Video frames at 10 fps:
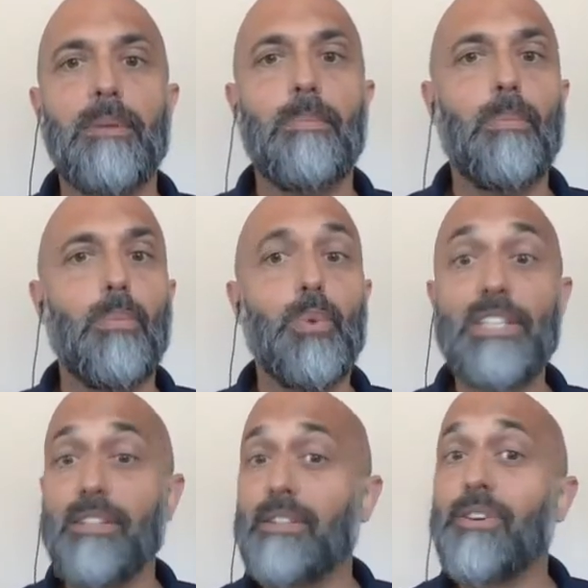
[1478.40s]
we
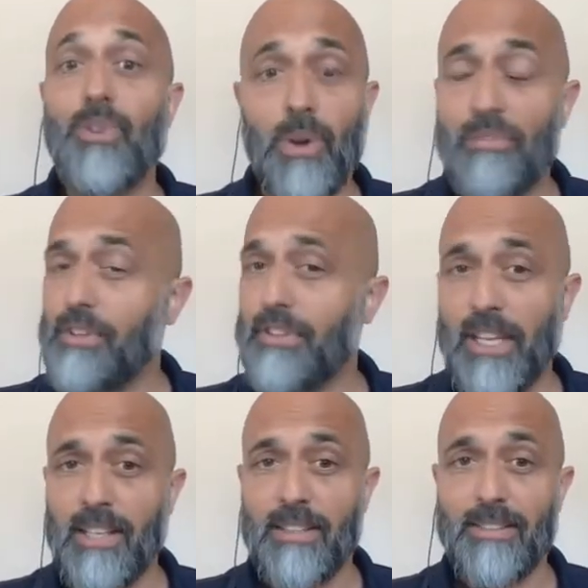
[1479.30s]
still don't know
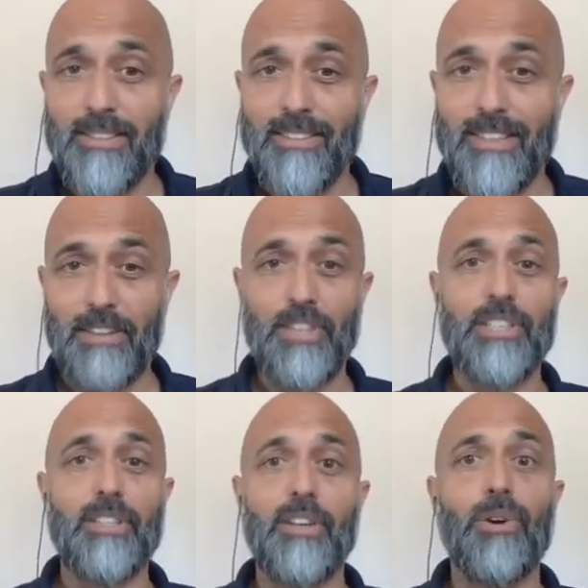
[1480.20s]
everything there is
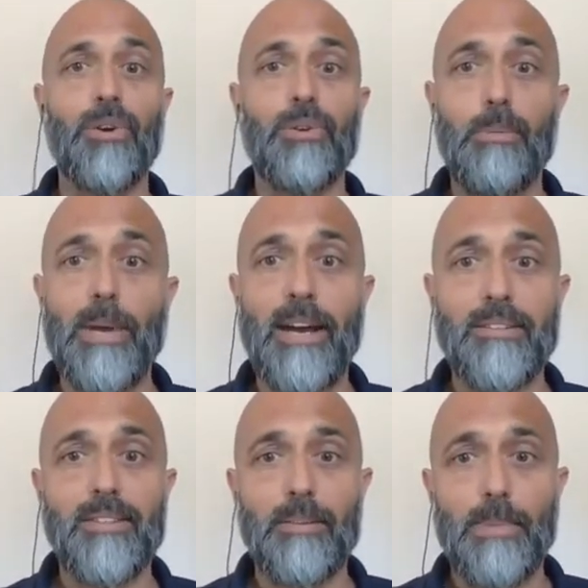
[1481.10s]
to know about
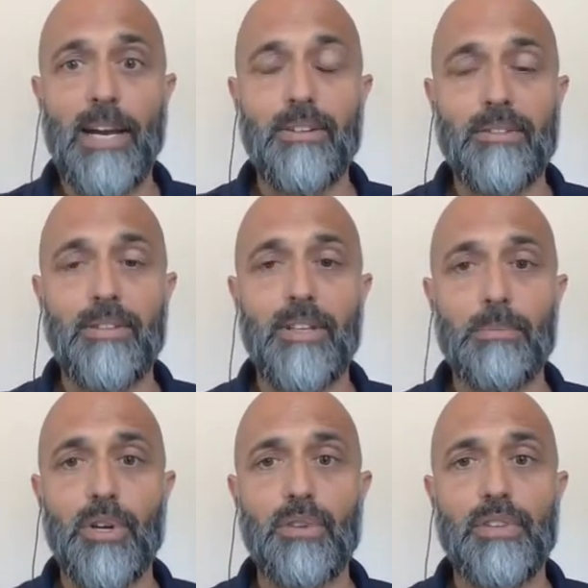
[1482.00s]

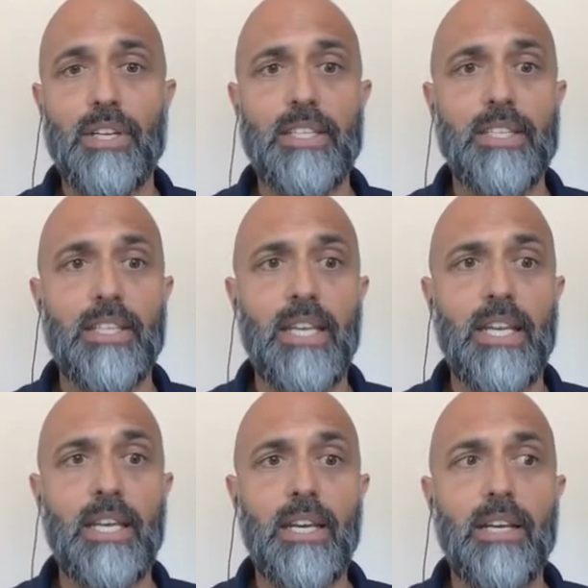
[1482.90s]
COVID-19.
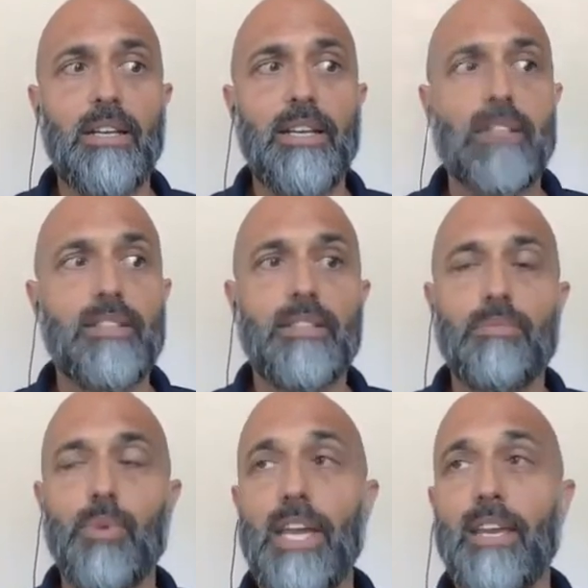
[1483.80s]

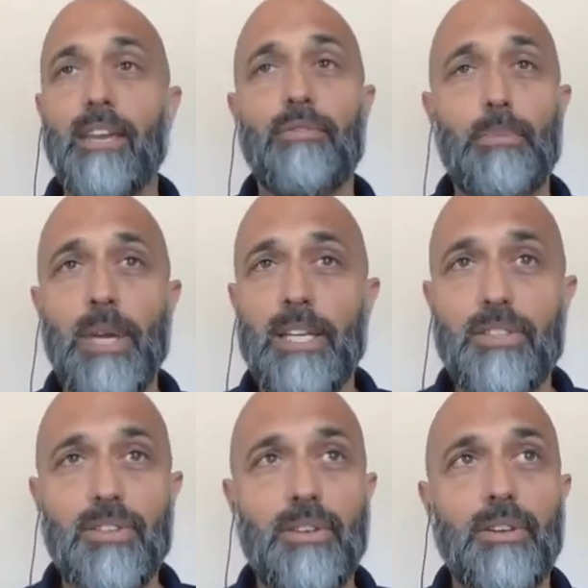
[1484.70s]
We're getting
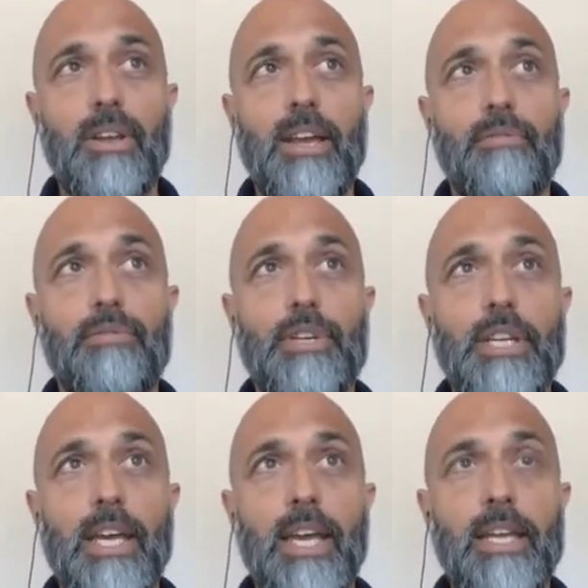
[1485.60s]
information every
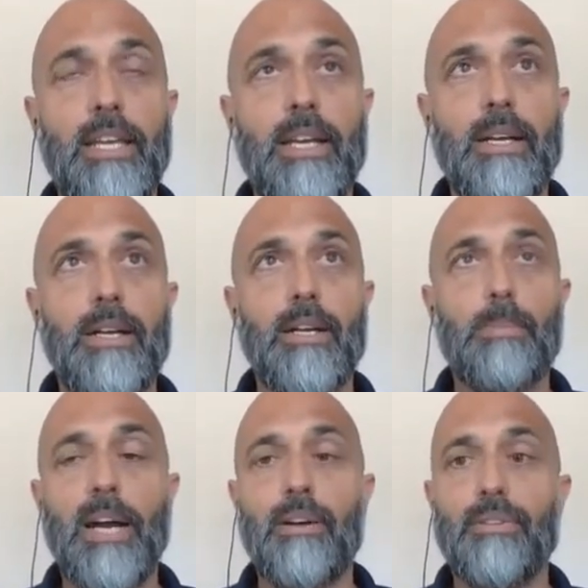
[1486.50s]
day
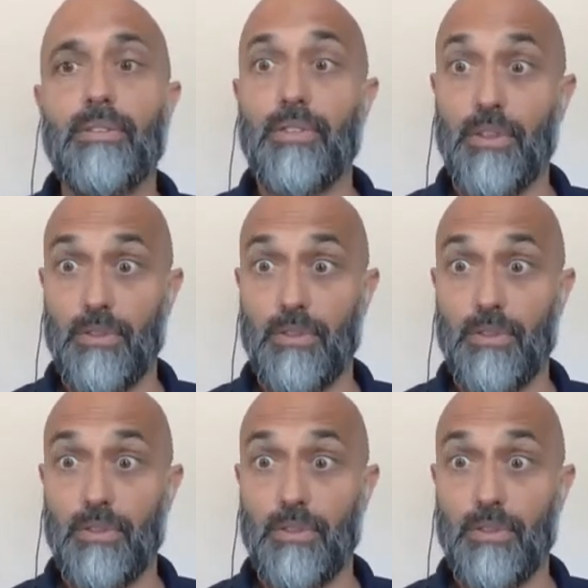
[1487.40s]
about the